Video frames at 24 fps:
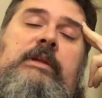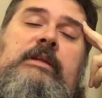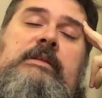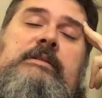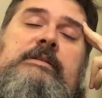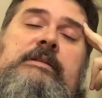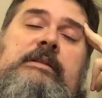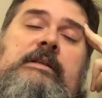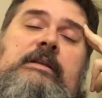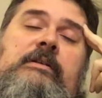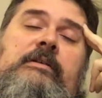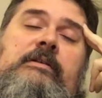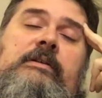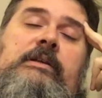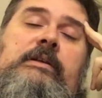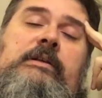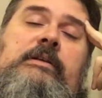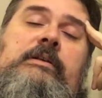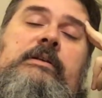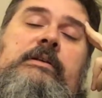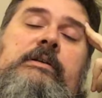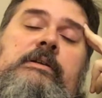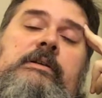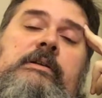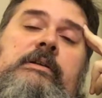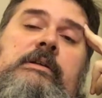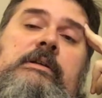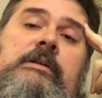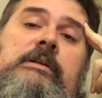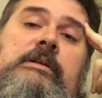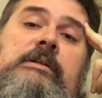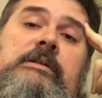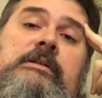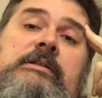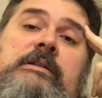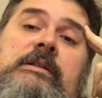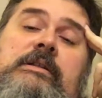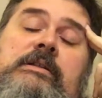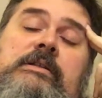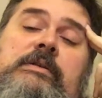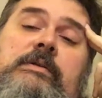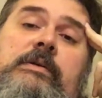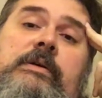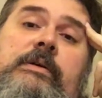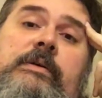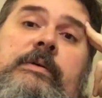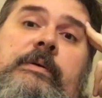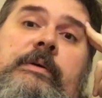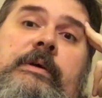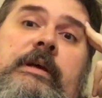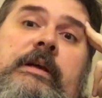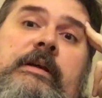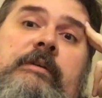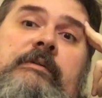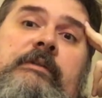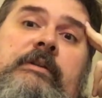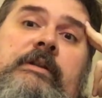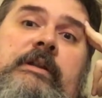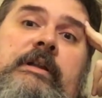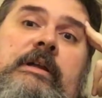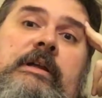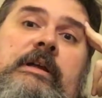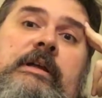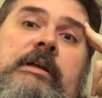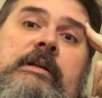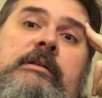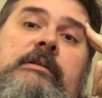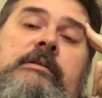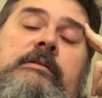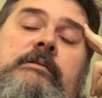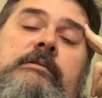I said earlier, didn't do a whole heck of a lot.